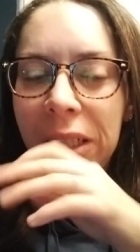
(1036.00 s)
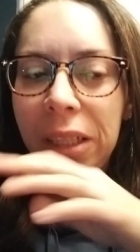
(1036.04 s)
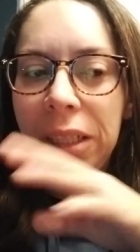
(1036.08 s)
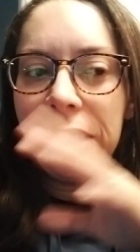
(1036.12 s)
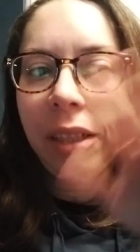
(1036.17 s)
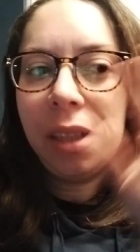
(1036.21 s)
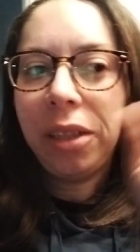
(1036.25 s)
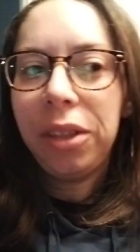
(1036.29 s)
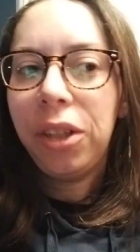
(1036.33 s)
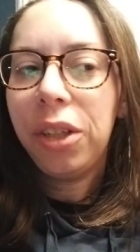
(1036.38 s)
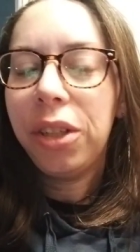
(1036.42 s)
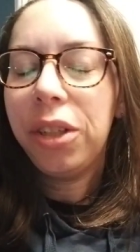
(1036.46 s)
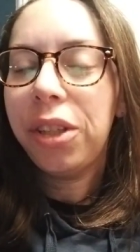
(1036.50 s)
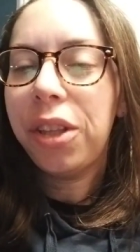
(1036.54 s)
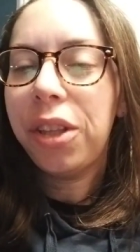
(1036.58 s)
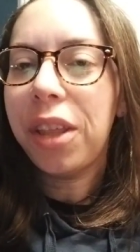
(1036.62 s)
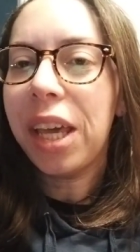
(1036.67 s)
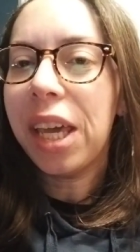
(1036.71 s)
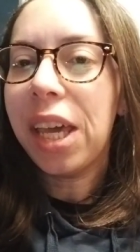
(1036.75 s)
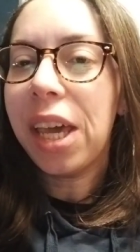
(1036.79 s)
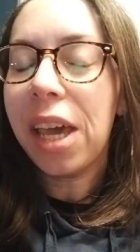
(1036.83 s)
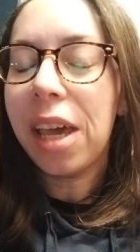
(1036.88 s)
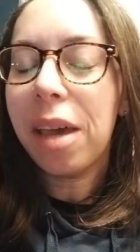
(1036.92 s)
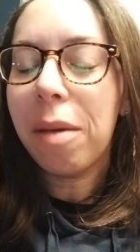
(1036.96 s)
just
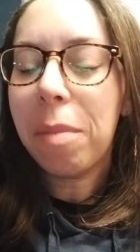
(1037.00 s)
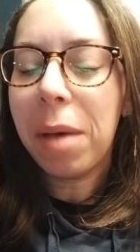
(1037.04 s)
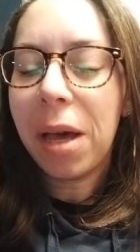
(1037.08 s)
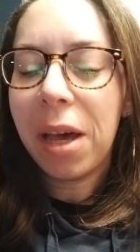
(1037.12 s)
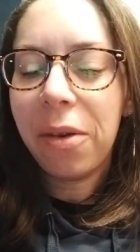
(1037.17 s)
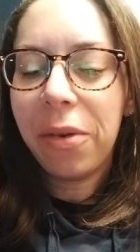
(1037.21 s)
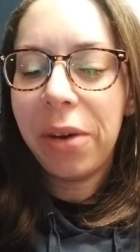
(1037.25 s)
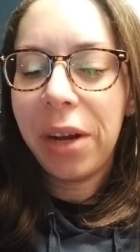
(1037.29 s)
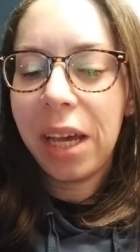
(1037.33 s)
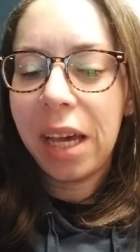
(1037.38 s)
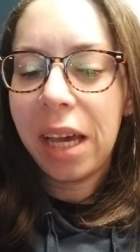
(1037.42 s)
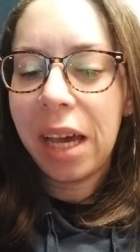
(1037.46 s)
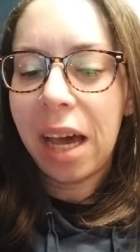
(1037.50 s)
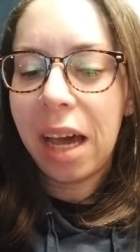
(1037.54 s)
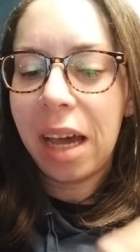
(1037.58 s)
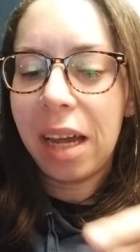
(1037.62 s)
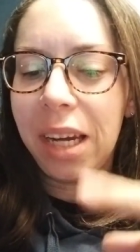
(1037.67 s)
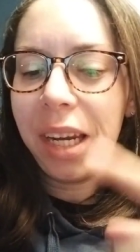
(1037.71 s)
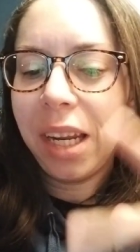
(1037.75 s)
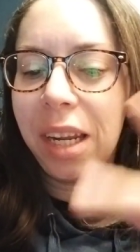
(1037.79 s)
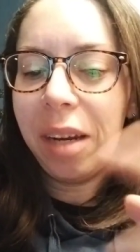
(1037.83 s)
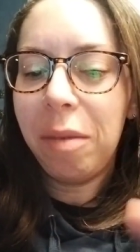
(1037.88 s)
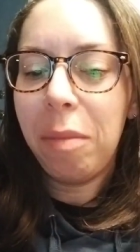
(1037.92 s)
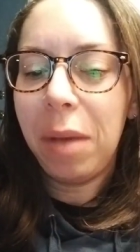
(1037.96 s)
thinking about it, I did
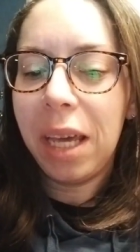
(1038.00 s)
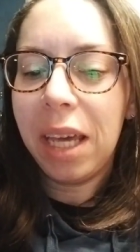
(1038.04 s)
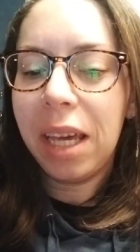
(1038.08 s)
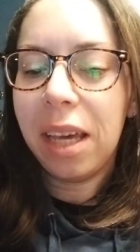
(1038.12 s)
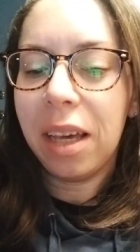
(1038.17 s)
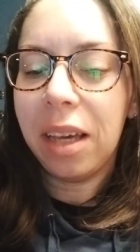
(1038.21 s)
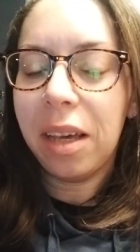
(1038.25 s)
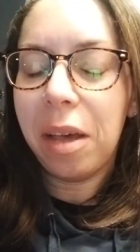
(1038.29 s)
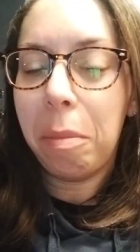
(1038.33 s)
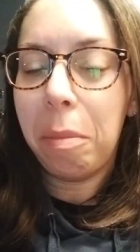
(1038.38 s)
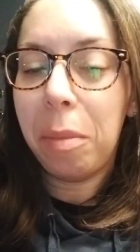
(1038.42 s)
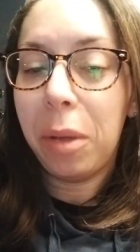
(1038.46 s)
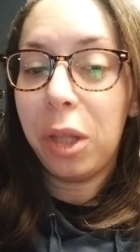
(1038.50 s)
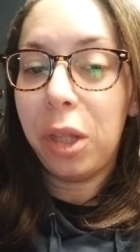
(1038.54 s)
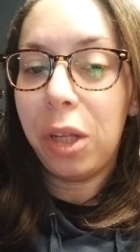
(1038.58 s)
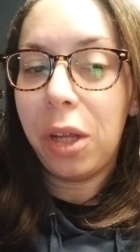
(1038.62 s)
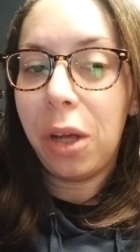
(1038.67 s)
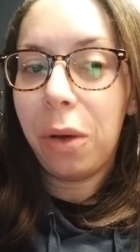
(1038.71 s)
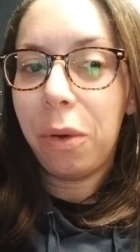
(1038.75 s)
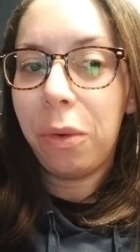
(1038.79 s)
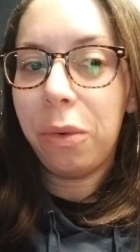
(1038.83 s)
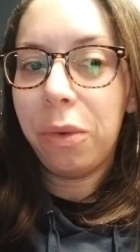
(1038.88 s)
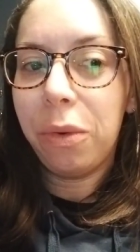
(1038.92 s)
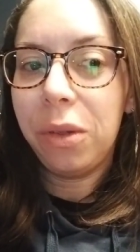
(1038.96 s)
make a couple
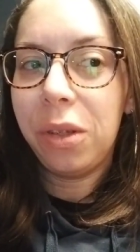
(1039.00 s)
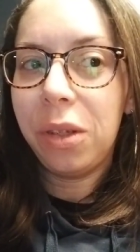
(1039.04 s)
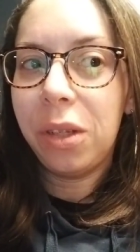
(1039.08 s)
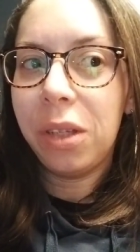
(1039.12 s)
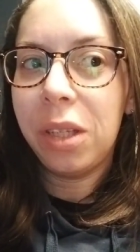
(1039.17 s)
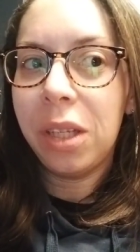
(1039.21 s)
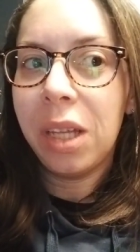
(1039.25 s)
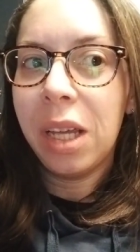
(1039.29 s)
notes.